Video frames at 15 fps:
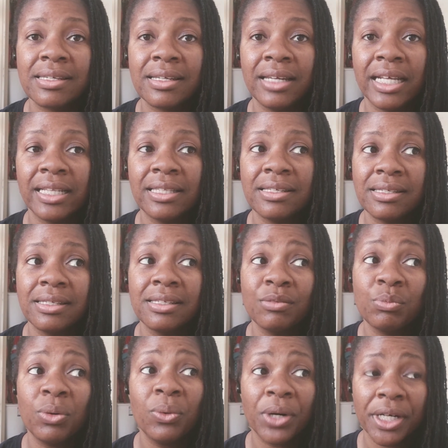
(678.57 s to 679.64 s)
Like, this is
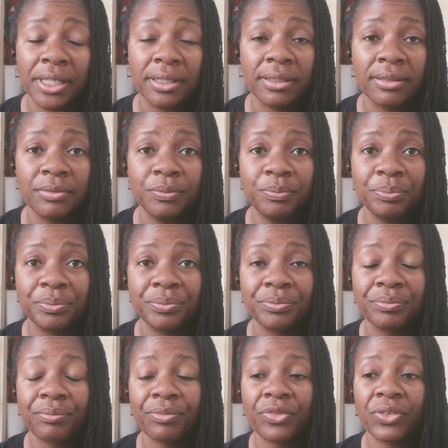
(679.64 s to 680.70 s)
important.
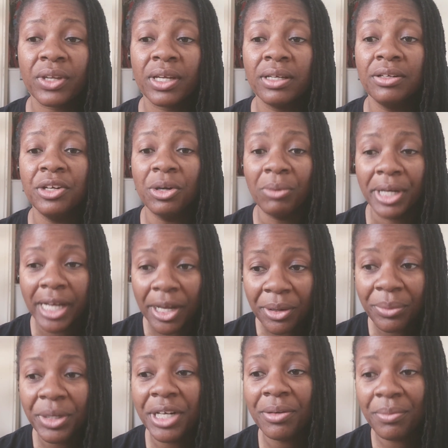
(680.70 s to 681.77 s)
Knowing how to
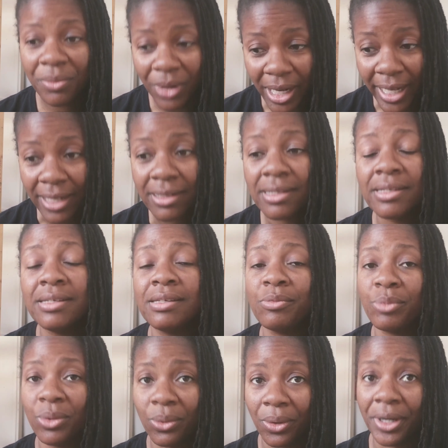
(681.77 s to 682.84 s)
read and write is
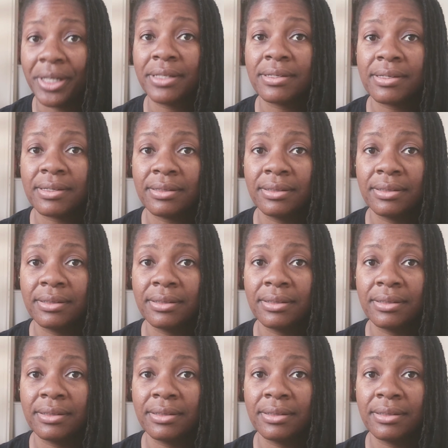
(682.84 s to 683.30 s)
important.